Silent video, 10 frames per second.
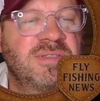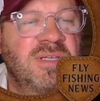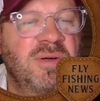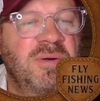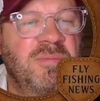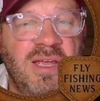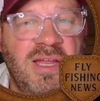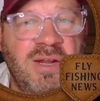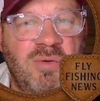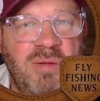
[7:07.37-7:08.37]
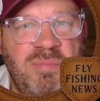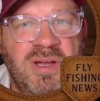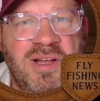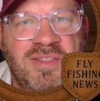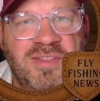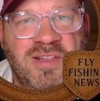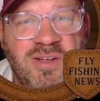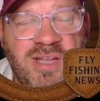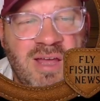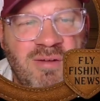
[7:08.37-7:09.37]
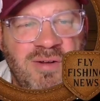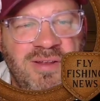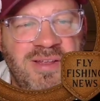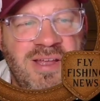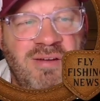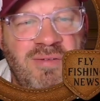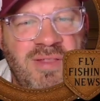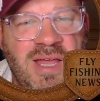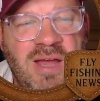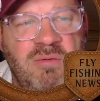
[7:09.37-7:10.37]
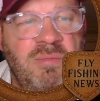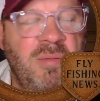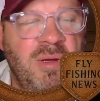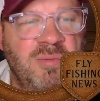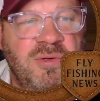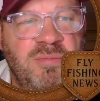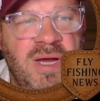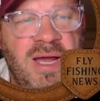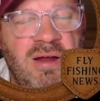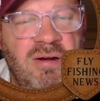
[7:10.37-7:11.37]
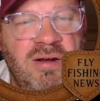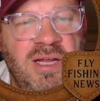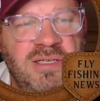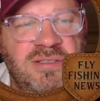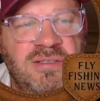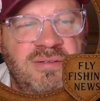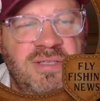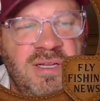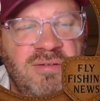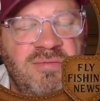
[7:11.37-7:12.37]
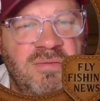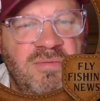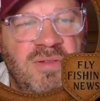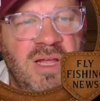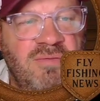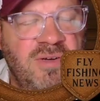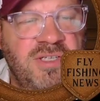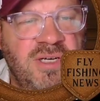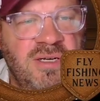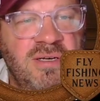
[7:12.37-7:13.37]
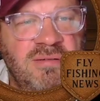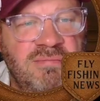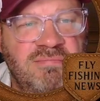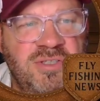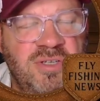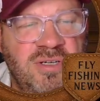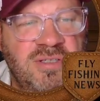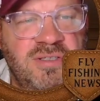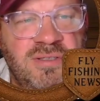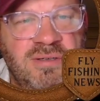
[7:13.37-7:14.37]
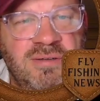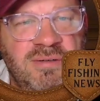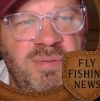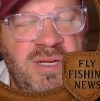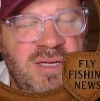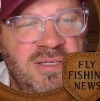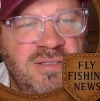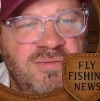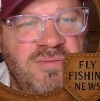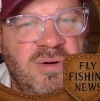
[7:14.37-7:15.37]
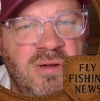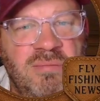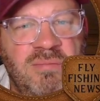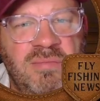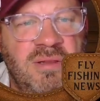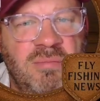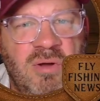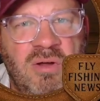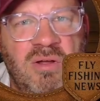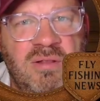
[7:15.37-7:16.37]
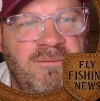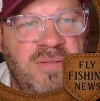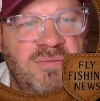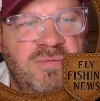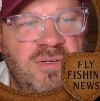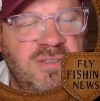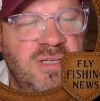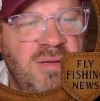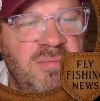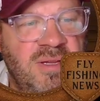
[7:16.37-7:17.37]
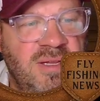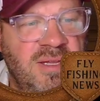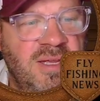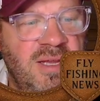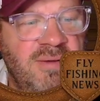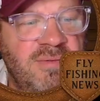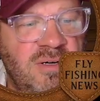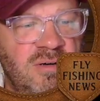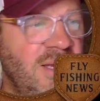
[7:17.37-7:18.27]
So anyway, be on the lookout for that. We may be able to buy our next set of fly fishing shirts or pants from the mall for the first time ever.